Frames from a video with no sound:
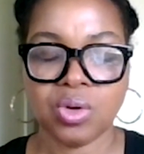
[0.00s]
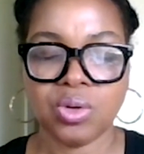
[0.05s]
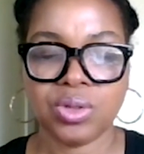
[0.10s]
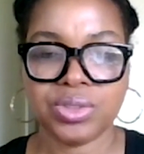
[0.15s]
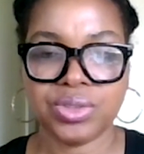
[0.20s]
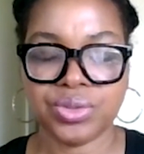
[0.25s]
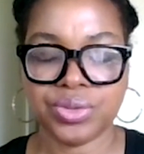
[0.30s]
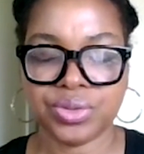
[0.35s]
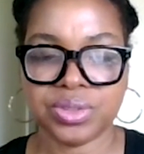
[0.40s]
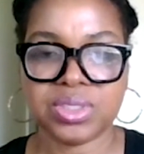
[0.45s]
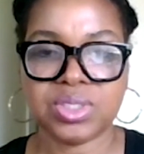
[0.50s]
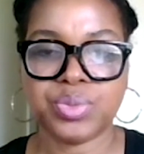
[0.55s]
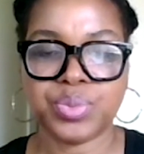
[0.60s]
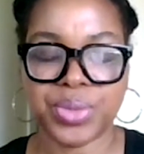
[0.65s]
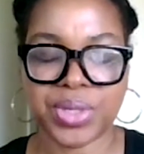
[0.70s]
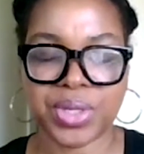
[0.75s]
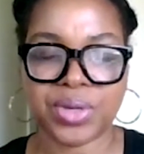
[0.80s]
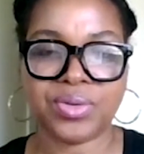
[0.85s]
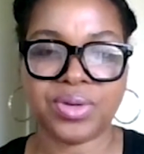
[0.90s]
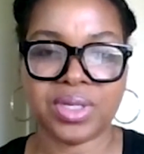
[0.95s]
on your
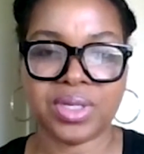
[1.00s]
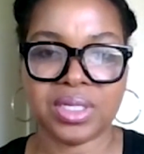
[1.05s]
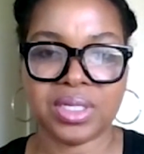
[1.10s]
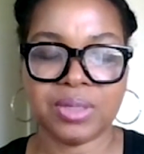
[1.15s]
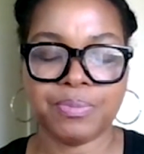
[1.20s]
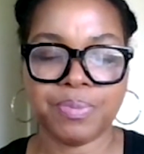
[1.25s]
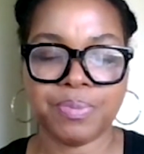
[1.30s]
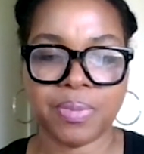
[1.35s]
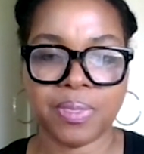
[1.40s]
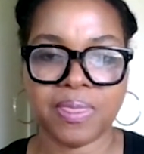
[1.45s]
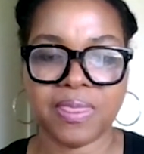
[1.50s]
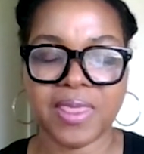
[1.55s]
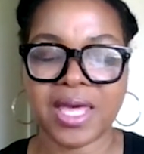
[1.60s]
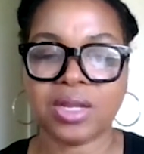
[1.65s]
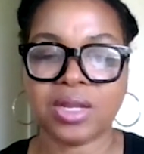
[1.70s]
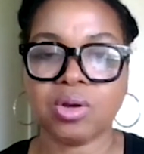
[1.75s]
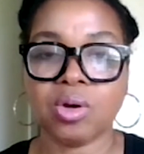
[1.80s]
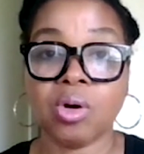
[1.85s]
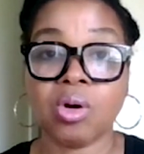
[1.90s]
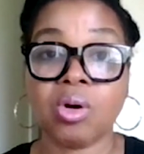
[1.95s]
spirit
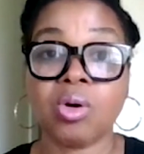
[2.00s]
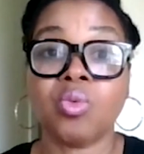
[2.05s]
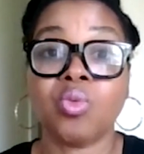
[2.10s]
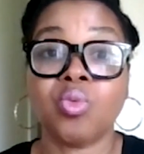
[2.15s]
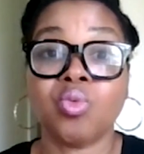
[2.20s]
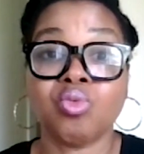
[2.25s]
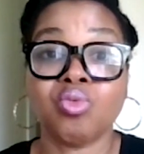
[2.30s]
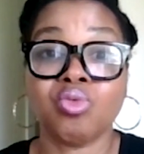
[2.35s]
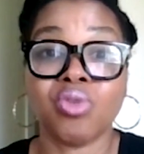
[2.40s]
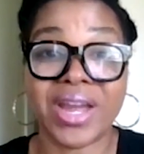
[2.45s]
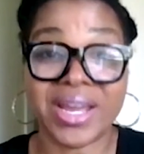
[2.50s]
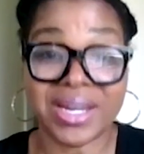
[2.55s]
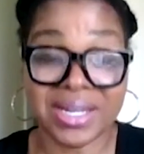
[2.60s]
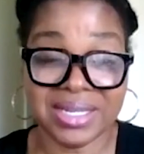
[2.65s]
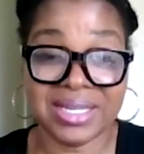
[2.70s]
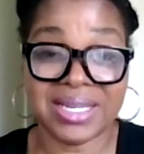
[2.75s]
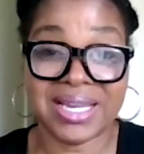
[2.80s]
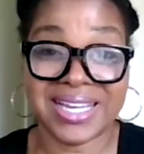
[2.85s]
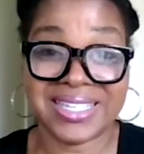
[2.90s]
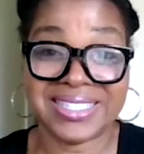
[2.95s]
that
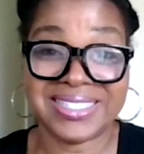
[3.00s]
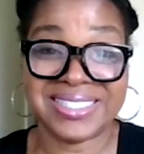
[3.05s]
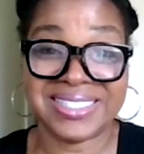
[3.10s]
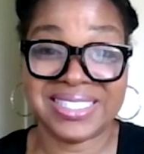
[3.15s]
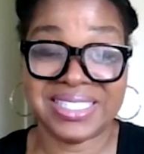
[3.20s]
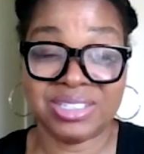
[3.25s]
already has